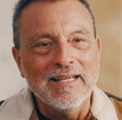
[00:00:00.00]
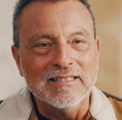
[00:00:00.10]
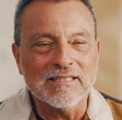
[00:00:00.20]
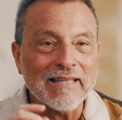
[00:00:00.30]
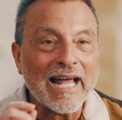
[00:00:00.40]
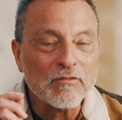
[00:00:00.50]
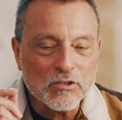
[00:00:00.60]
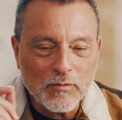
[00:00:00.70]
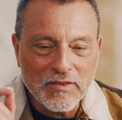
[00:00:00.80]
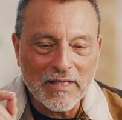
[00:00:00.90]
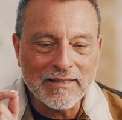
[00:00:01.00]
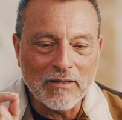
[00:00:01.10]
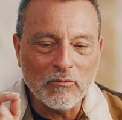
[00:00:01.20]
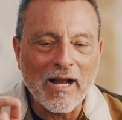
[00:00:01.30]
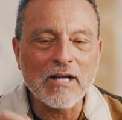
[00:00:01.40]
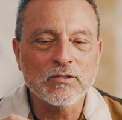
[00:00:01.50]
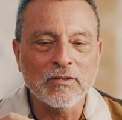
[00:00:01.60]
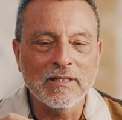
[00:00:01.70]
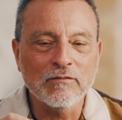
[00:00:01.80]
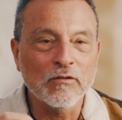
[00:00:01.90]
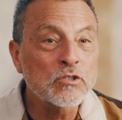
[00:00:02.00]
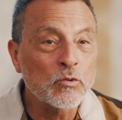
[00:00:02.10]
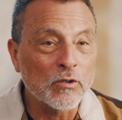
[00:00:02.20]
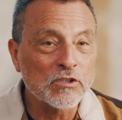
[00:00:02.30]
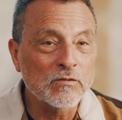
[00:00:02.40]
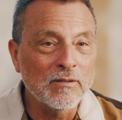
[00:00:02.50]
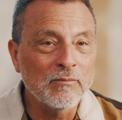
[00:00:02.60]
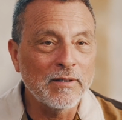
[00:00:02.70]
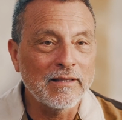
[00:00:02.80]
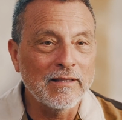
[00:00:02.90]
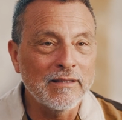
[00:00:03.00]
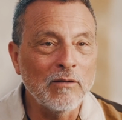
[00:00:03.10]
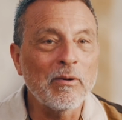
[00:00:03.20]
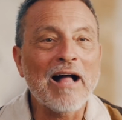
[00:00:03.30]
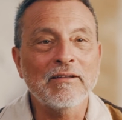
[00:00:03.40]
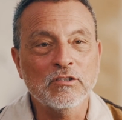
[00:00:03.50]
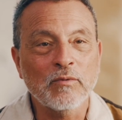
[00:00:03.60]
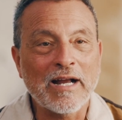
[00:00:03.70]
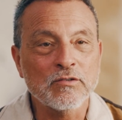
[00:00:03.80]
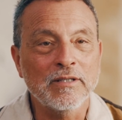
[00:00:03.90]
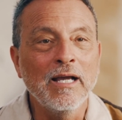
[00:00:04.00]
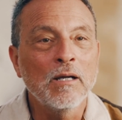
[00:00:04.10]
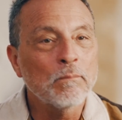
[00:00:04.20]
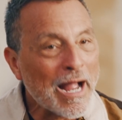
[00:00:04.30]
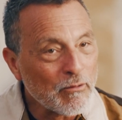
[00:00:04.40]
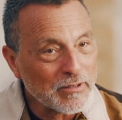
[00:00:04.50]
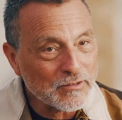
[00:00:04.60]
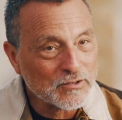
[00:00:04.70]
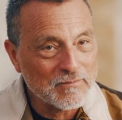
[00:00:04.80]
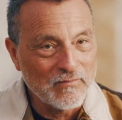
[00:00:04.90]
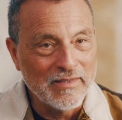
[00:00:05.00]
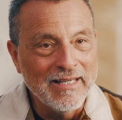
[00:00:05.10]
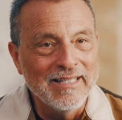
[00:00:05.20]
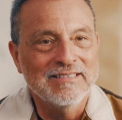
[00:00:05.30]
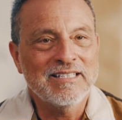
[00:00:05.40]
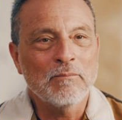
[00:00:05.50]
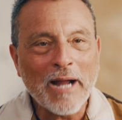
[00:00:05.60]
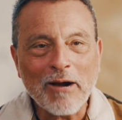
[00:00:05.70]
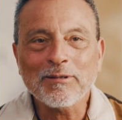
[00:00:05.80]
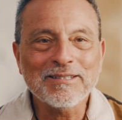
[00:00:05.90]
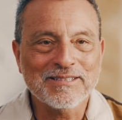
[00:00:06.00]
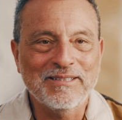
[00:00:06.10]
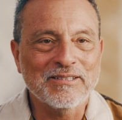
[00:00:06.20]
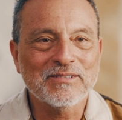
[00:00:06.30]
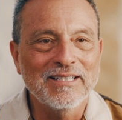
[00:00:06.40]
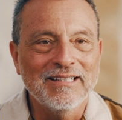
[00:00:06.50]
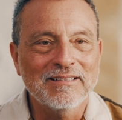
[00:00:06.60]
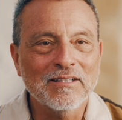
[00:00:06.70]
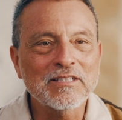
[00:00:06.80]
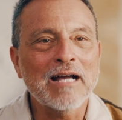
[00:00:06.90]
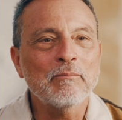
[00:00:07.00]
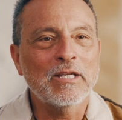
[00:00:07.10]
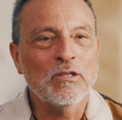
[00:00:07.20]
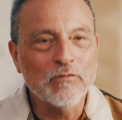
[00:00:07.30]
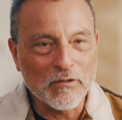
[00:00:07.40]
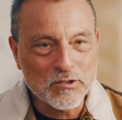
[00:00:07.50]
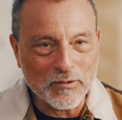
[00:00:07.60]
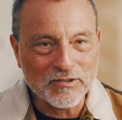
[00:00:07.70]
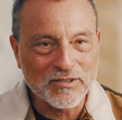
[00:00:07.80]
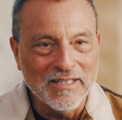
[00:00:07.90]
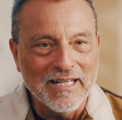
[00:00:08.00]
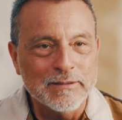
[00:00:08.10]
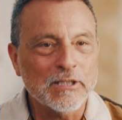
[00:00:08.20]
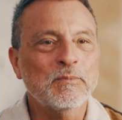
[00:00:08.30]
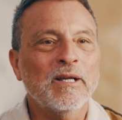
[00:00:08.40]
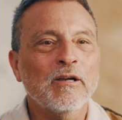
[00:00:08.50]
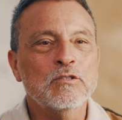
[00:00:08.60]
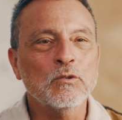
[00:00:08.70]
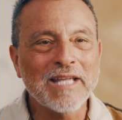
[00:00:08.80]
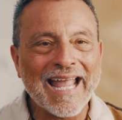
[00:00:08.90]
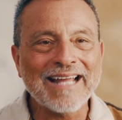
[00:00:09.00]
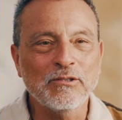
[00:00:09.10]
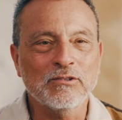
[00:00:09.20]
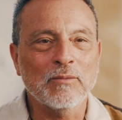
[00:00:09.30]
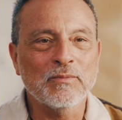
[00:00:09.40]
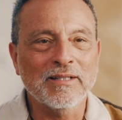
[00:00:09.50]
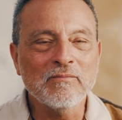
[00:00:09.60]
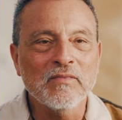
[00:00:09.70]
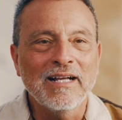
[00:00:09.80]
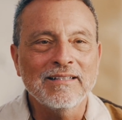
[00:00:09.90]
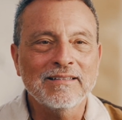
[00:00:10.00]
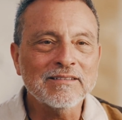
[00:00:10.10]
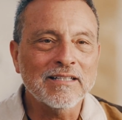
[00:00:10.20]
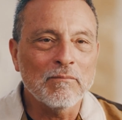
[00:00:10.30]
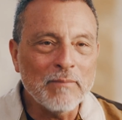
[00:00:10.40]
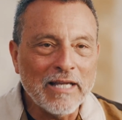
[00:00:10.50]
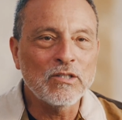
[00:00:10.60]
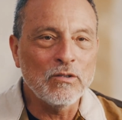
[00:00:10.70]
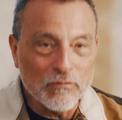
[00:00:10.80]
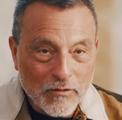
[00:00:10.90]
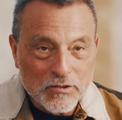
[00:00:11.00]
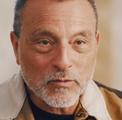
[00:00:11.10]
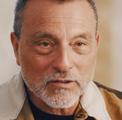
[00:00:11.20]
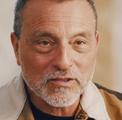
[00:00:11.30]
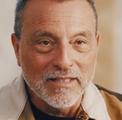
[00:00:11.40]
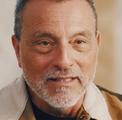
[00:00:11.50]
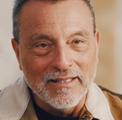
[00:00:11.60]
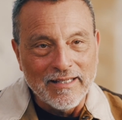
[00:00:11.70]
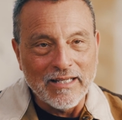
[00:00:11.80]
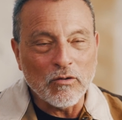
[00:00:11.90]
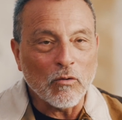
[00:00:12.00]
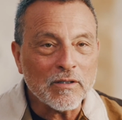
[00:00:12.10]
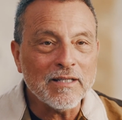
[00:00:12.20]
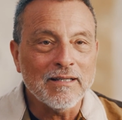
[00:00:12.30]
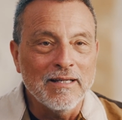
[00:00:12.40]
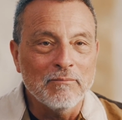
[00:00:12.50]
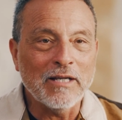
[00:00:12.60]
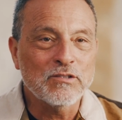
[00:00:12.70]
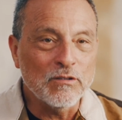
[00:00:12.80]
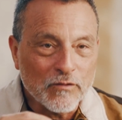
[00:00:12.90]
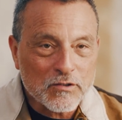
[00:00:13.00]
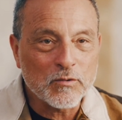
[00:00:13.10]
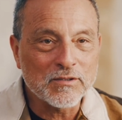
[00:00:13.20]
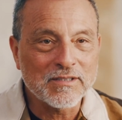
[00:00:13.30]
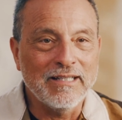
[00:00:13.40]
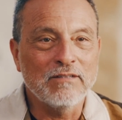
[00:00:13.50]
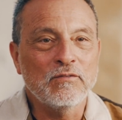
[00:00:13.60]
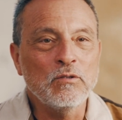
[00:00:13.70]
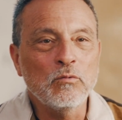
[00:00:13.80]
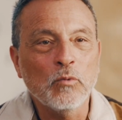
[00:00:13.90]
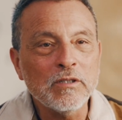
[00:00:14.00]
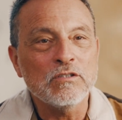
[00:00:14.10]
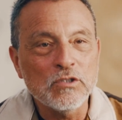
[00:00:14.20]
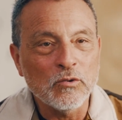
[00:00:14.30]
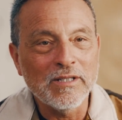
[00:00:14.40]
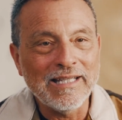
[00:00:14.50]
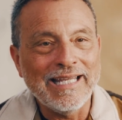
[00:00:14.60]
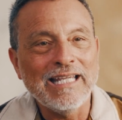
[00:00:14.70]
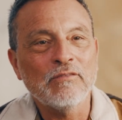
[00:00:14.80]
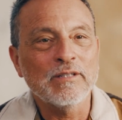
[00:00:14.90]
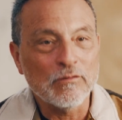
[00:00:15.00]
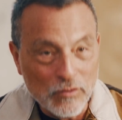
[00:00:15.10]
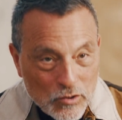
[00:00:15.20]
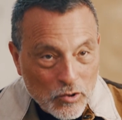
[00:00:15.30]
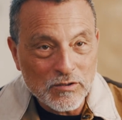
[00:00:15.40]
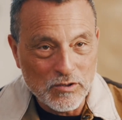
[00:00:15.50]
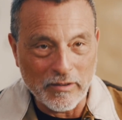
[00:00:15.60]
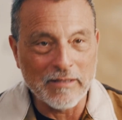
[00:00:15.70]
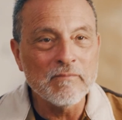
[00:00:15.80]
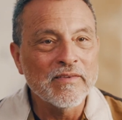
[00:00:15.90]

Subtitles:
See, a lot of us, we think that we're actually virtuous, but the reality is we're actually powerless. See, powerlessness does not make you virtuous. Just because you can't do something doesn't make you virtuous. It only makes you virtuous if you wouldn't do it, even if you could do it.